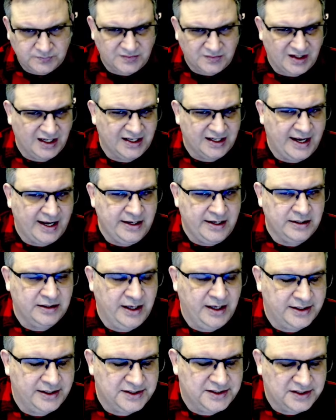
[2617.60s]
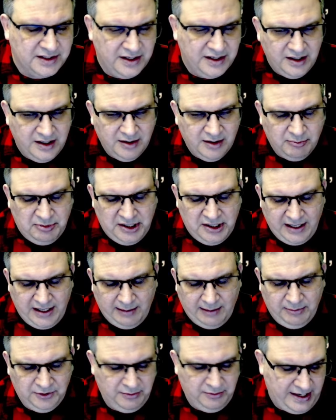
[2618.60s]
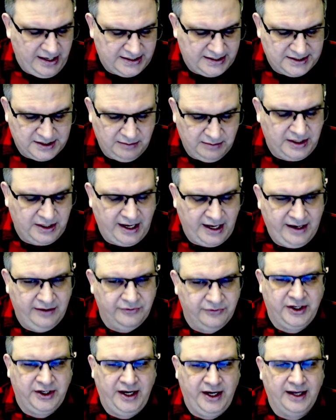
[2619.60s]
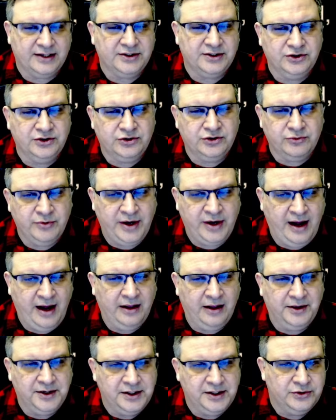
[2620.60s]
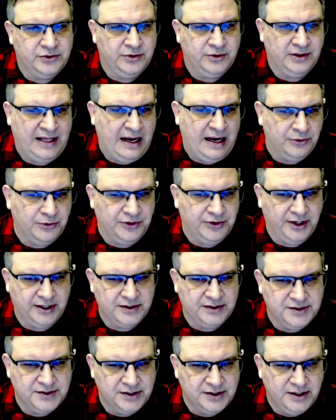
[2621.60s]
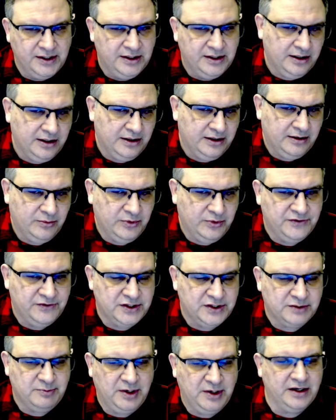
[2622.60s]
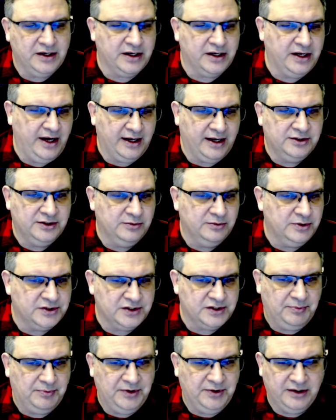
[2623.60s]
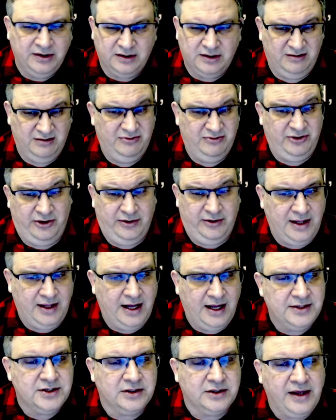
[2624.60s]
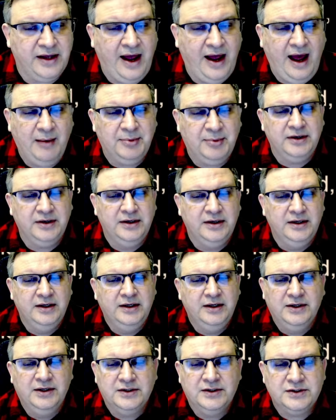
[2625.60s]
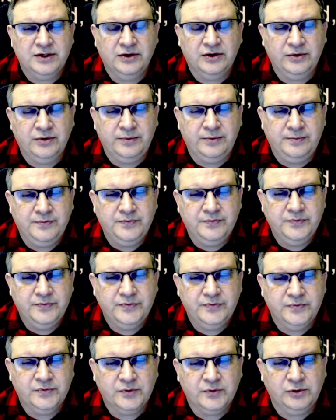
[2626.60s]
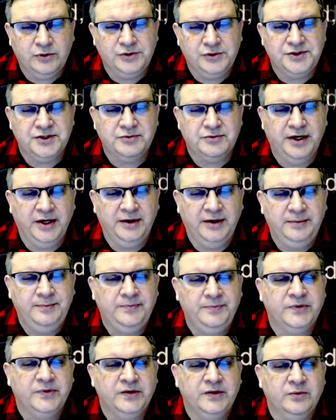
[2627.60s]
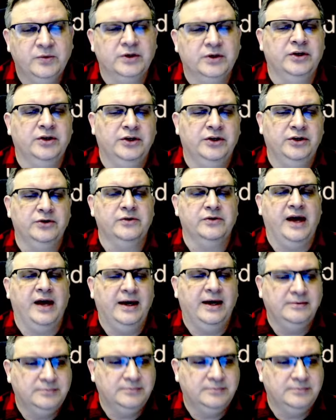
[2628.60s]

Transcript: kind of likes being able to make some kind of connection to reality to allow things, we've just made a connection with something that could very logically happen. So, rules as written, we could do that.